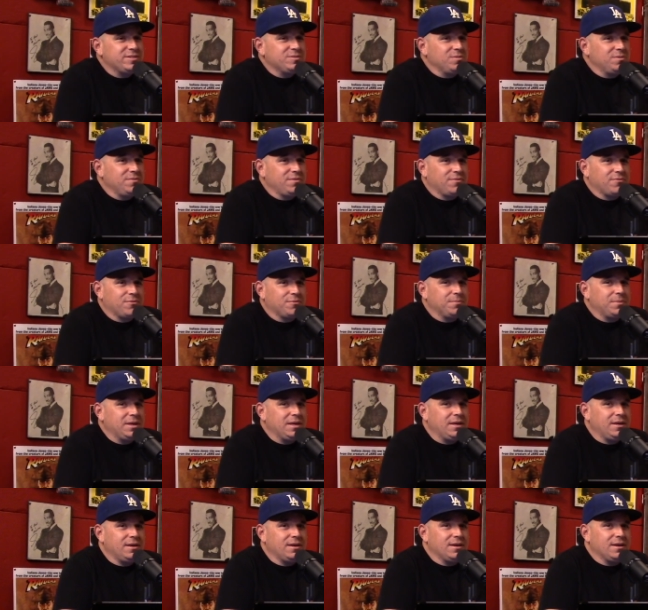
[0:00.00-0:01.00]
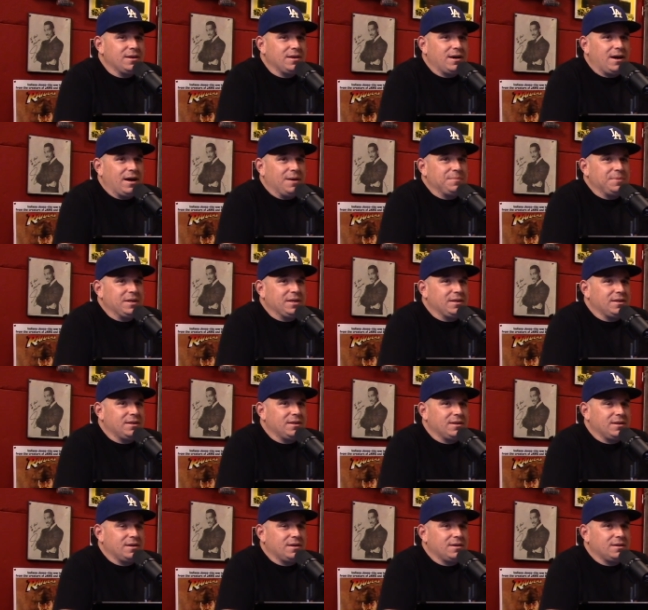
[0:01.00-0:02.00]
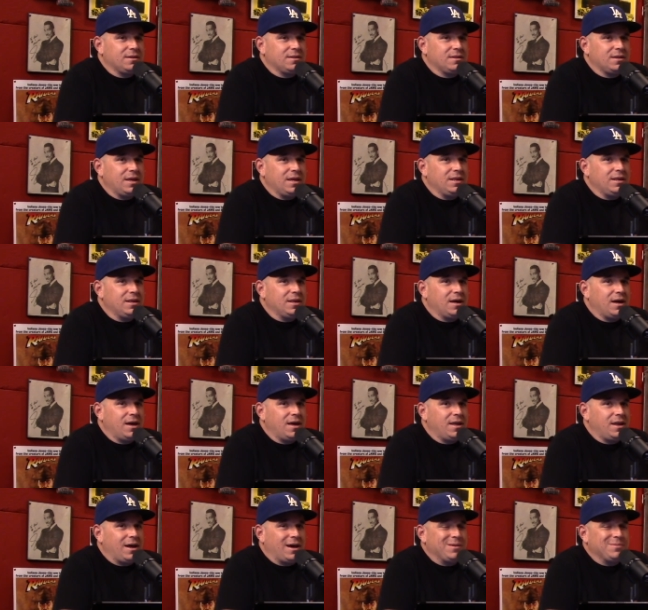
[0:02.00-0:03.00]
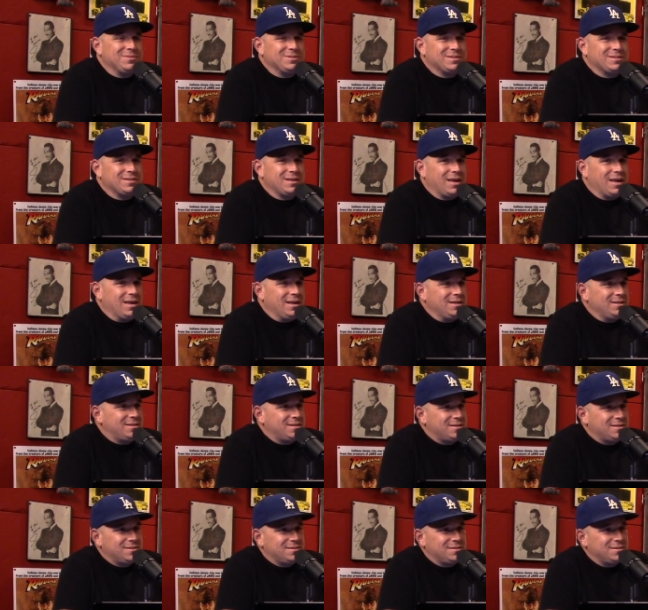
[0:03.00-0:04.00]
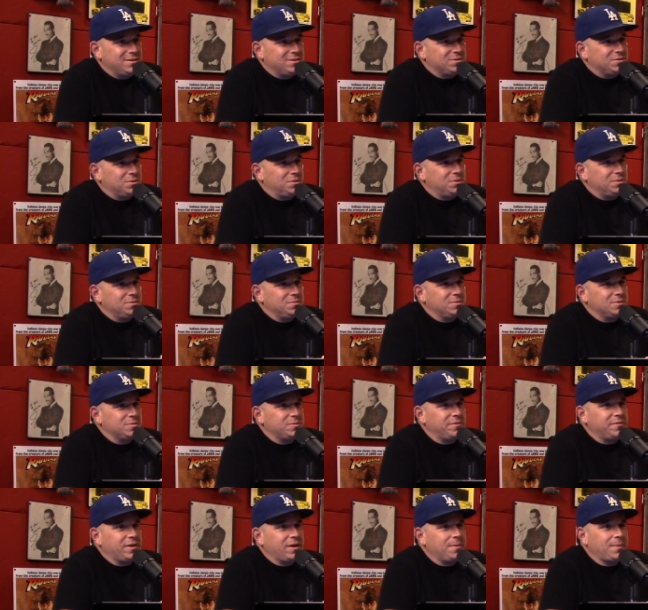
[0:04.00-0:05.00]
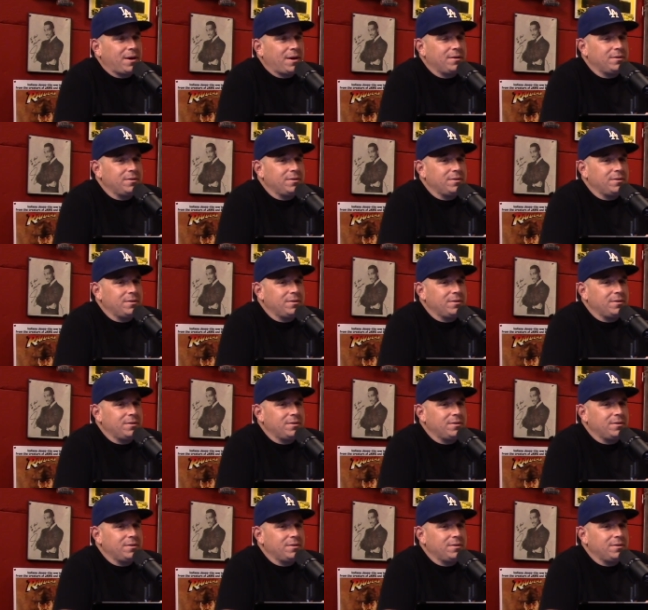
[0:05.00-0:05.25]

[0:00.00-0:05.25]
movie for me, I mean, 89, I was 8 years old when this movie came out.